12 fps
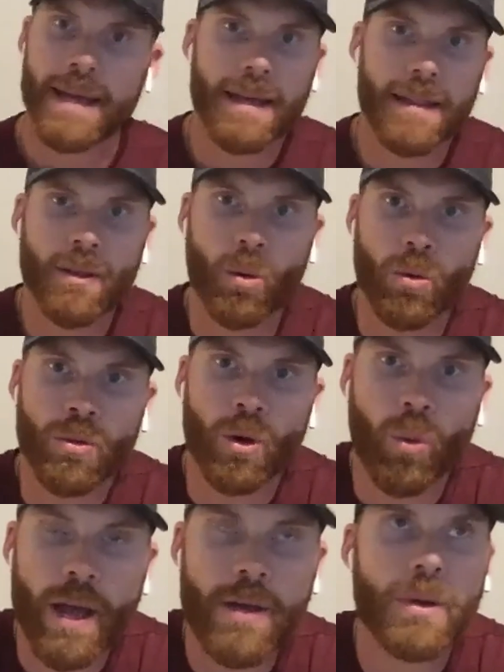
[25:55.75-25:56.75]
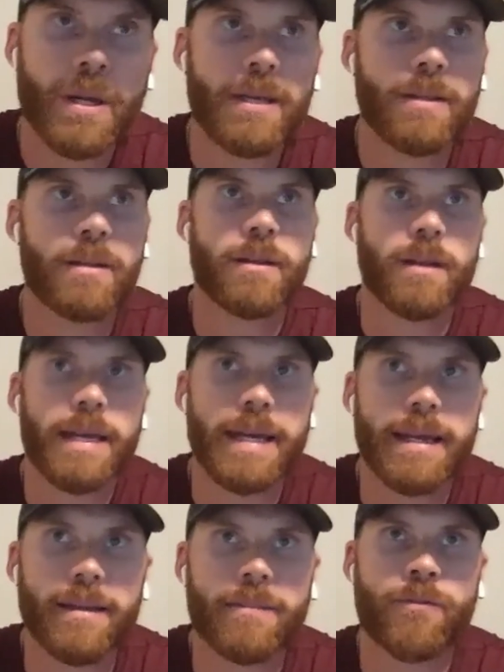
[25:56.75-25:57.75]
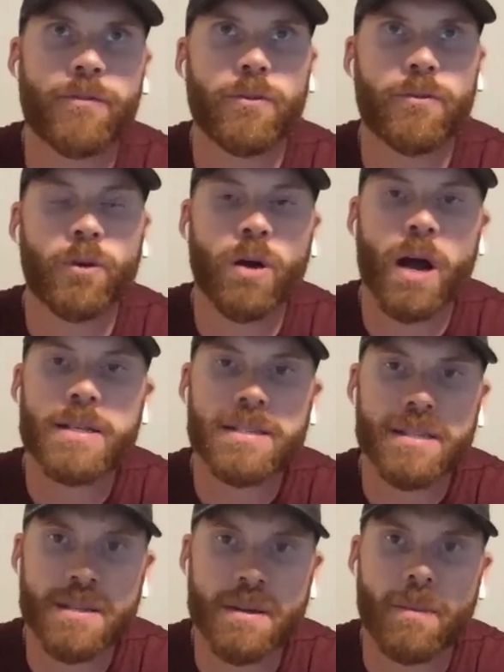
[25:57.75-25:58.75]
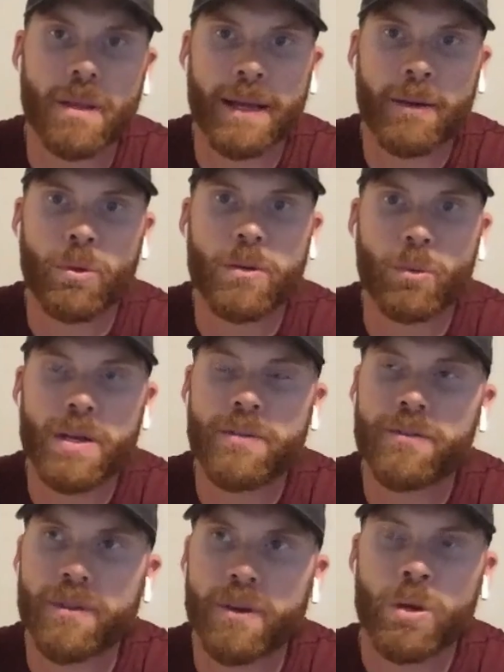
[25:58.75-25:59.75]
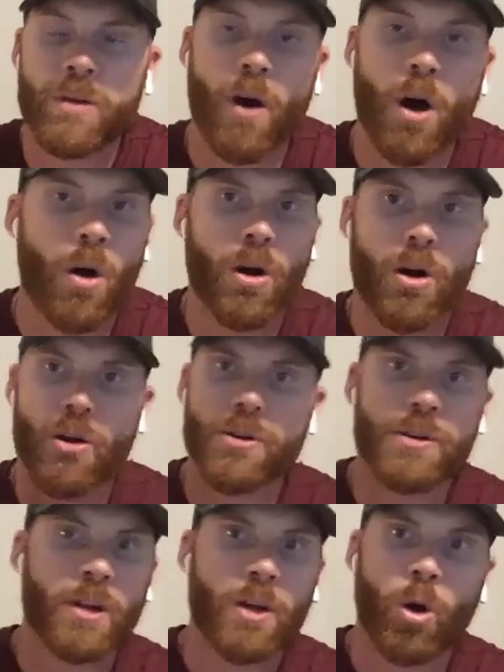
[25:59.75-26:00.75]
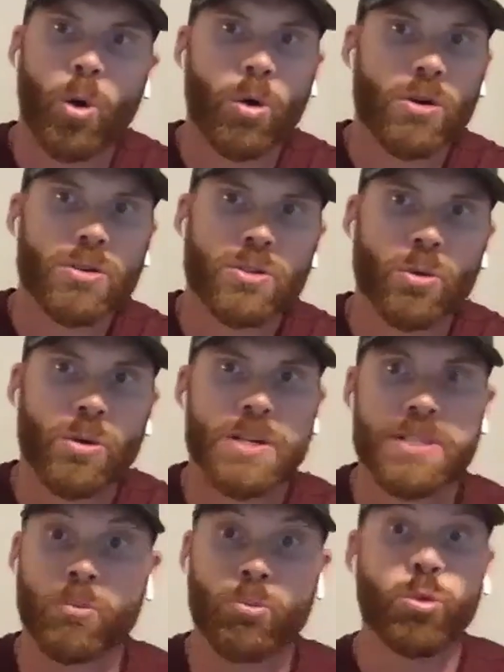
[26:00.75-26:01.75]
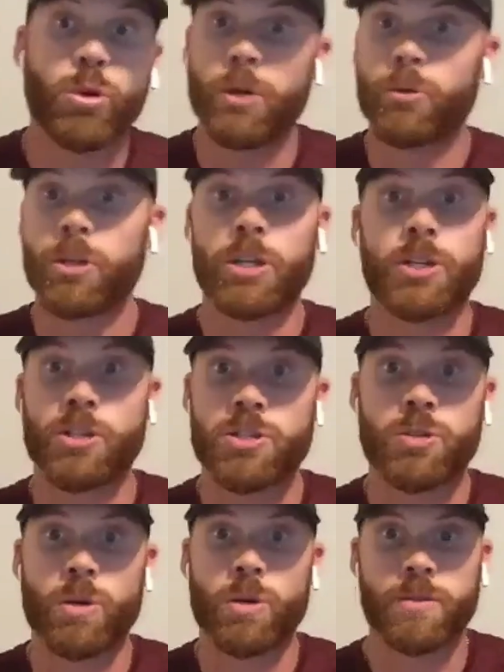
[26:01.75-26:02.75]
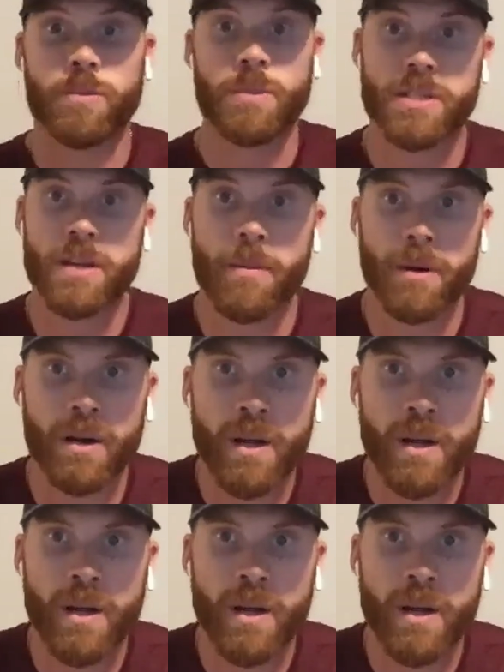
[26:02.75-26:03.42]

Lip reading: the way for us, it's like we've all heard horror stories and really, really good stories from the summer.